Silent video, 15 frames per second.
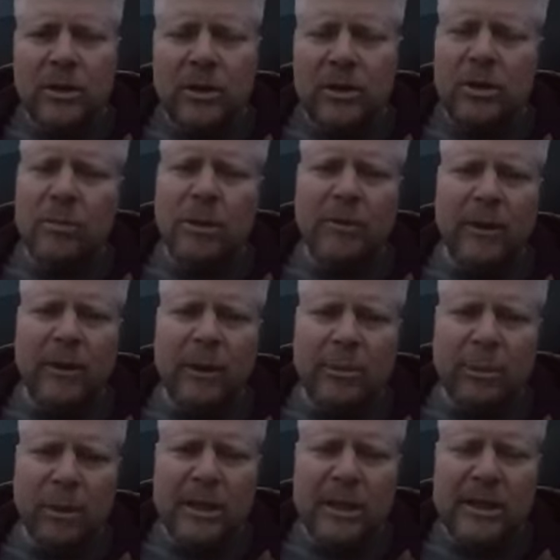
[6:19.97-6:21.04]
You should be very
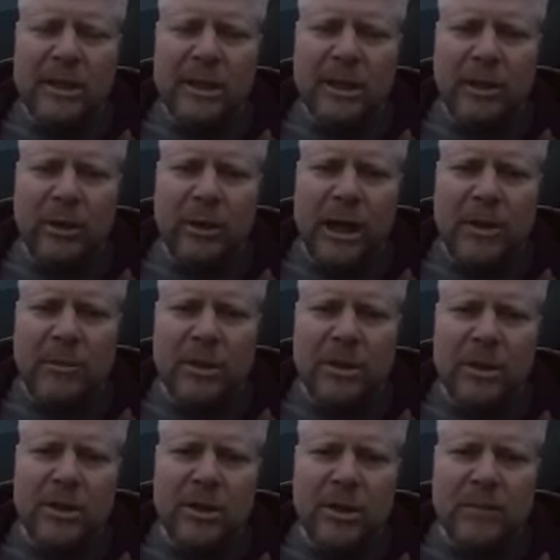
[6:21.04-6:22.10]
pleased that you're in that
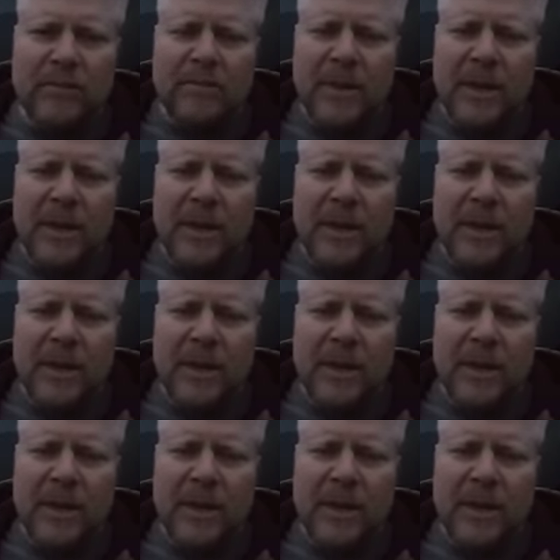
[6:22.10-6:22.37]
position.